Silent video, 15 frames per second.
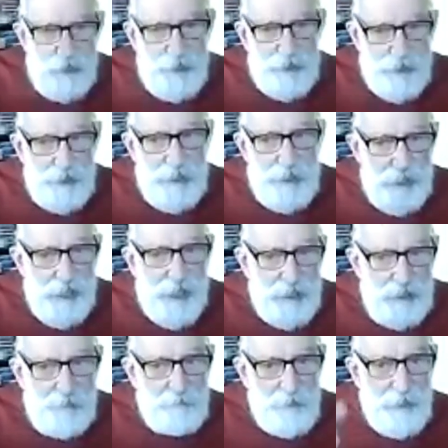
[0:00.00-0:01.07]
a silly
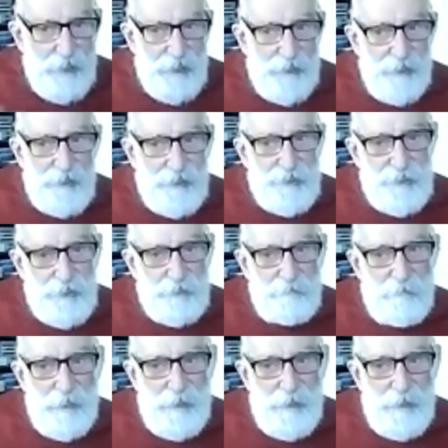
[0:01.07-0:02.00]
aeroplane, aren't you?